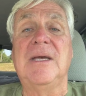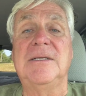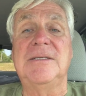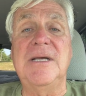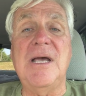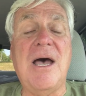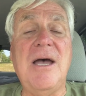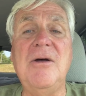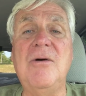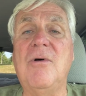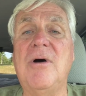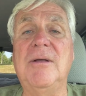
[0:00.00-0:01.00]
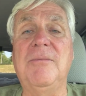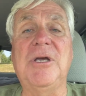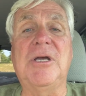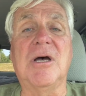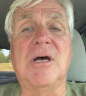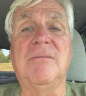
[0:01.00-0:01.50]
See, I don't want to
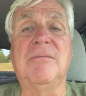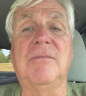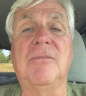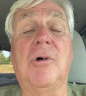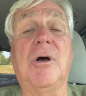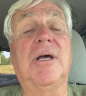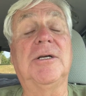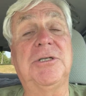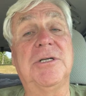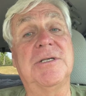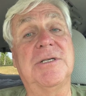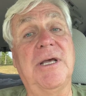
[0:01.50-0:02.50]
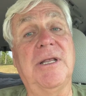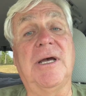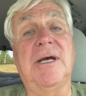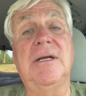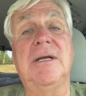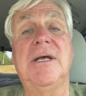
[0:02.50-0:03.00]
become, well, I shouldn't say
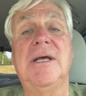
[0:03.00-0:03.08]
that.